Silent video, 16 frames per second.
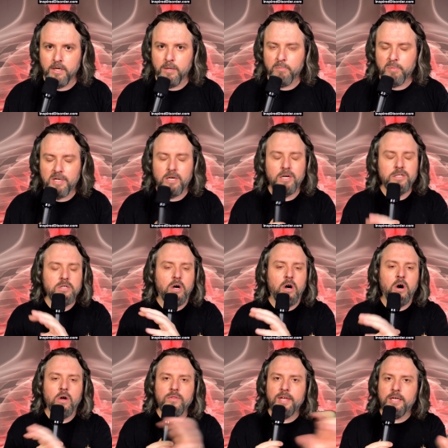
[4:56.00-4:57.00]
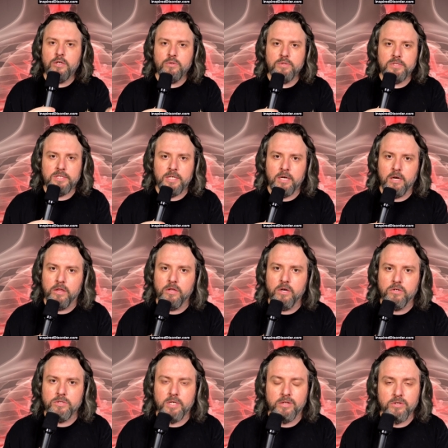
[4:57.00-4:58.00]
because all that you see on
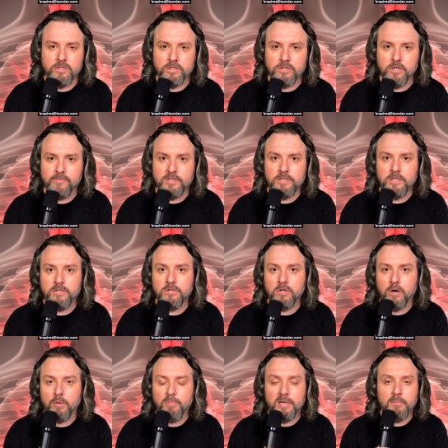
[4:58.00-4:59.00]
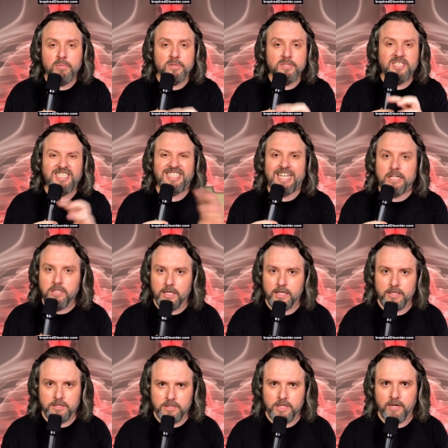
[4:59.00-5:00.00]
those other services are people
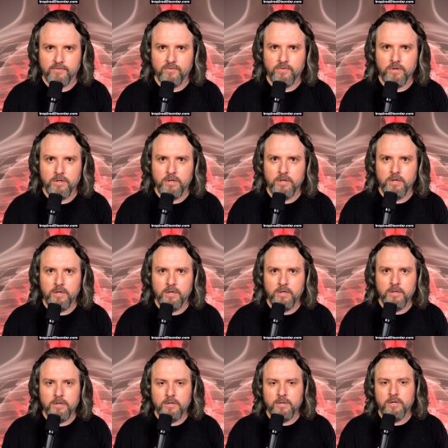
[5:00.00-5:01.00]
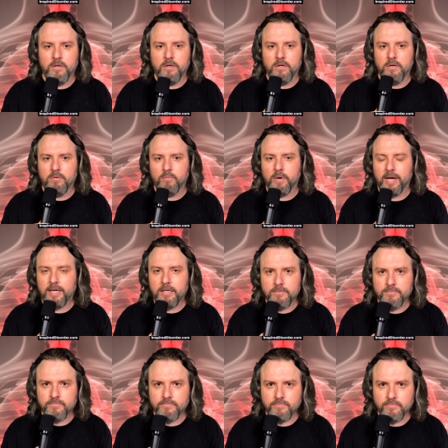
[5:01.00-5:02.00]
selling stuff, right?
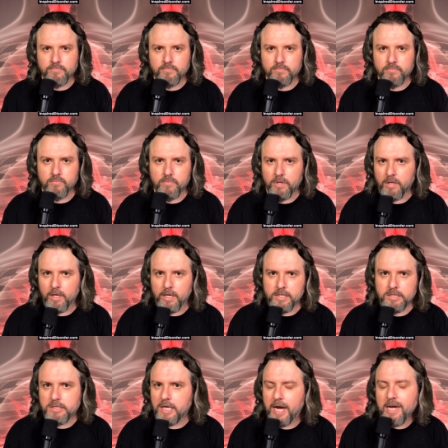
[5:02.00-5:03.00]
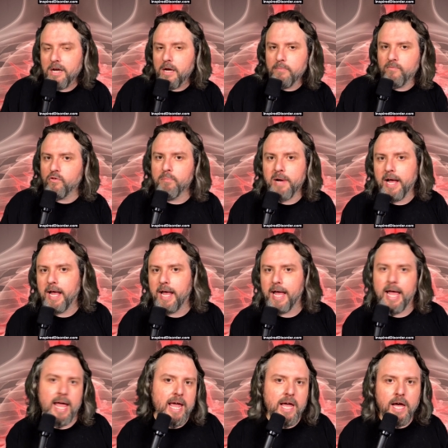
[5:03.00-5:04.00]
Sign up for my
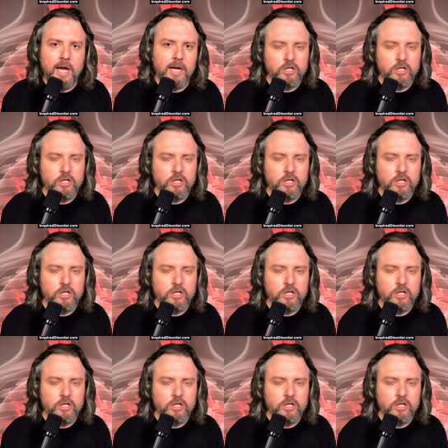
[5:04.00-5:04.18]
A I